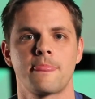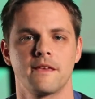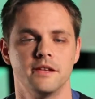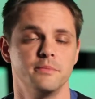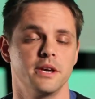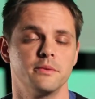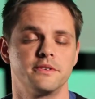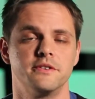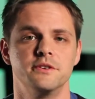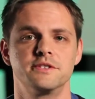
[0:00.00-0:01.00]
and then be able
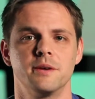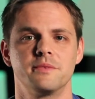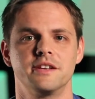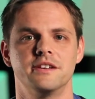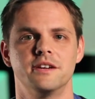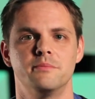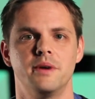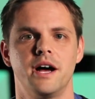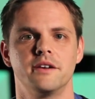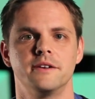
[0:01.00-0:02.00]
to do something
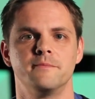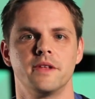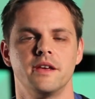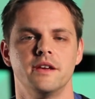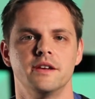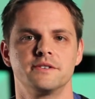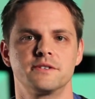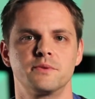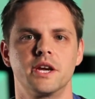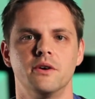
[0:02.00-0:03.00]
about it. So
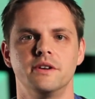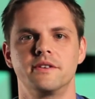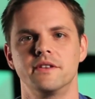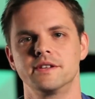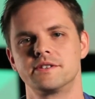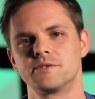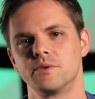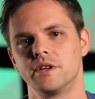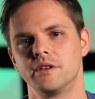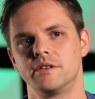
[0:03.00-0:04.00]
as we go into this, I just
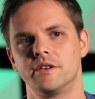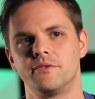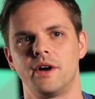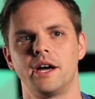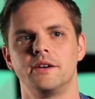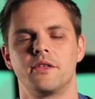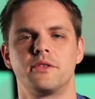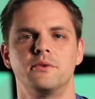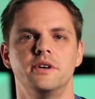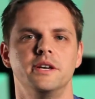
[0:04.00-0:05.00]
want to define
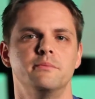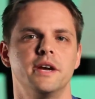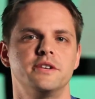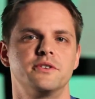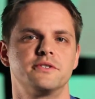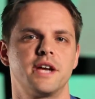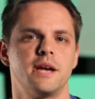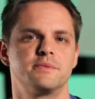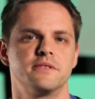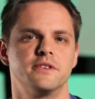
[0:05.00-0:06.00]
3 major
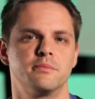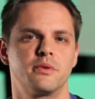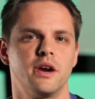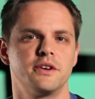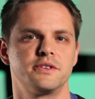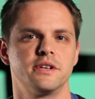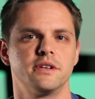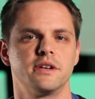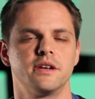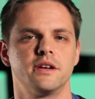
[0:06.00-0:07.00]
types of
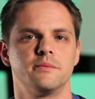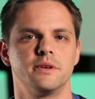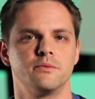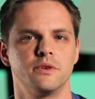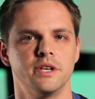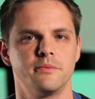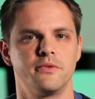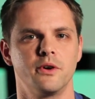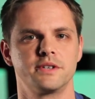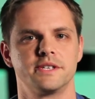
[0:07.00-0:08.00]
depression, and we'll end up
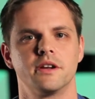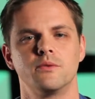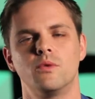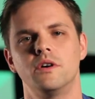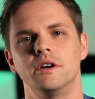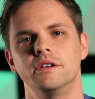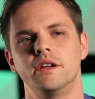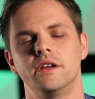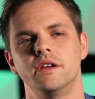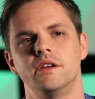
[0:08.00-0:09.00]
focusing on one.
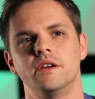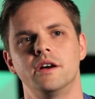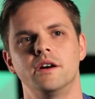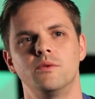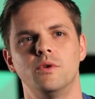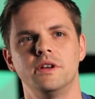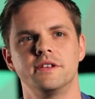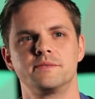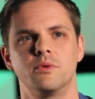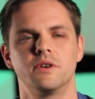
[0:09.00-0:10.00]
One
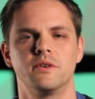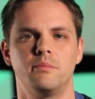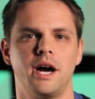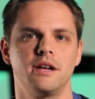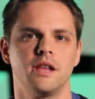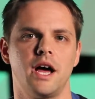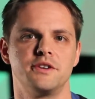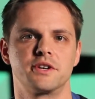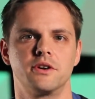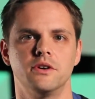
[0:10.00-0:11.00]
that's more of a
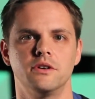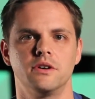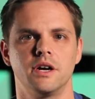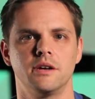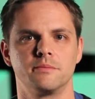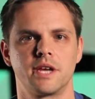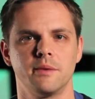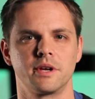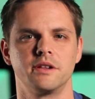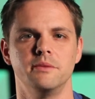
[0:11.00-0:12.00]
biological,
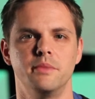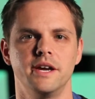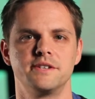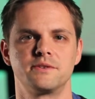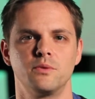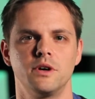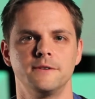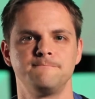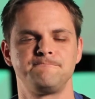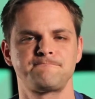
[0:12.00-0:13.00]
chemically based
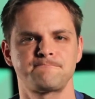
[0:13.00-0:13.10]
one